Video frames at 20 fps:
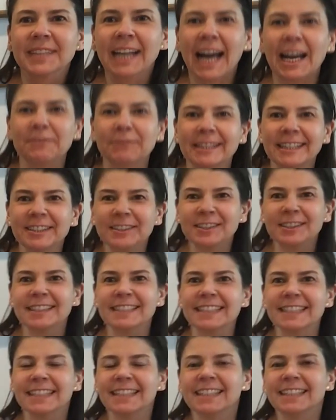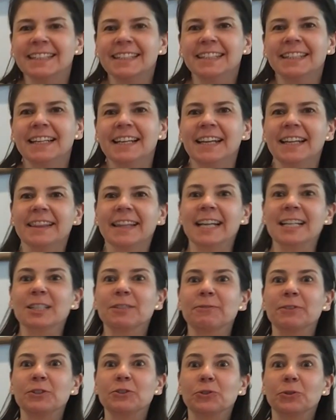Hi, readers. Thanks
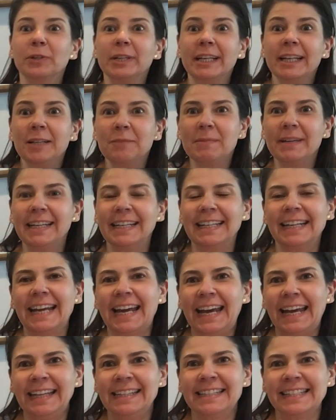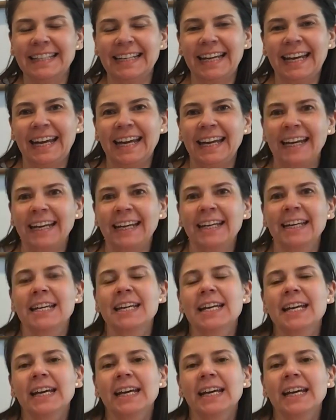for joining me again today.